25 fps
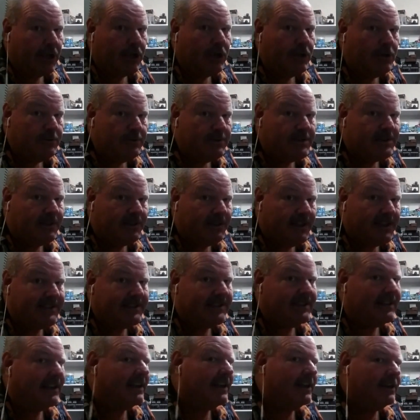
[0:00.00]
a huge
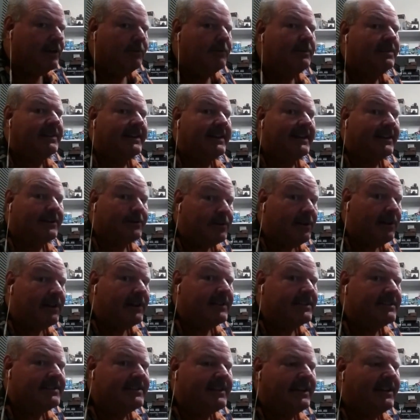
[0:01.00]
collection like I do with the
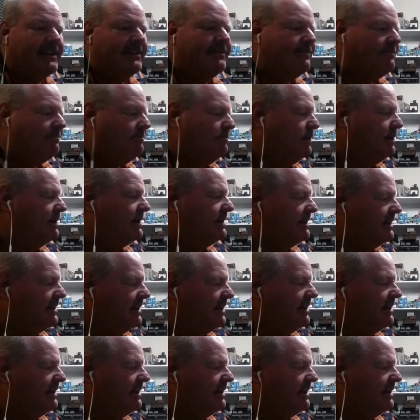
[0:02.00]
Tektronix stuff, but